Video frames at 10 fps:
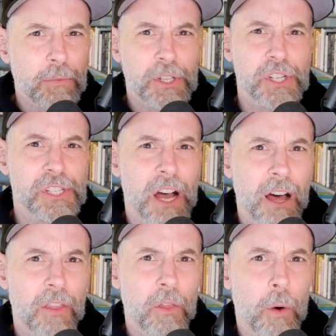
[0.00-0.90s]
which is
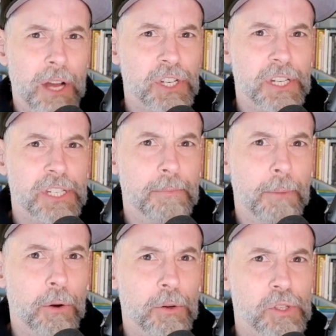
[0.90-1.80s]
on the Washington
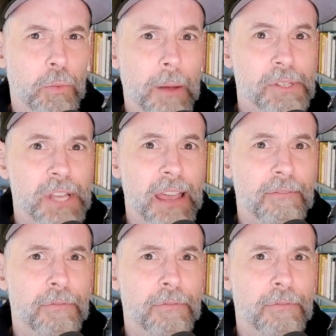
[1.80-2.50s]
Post website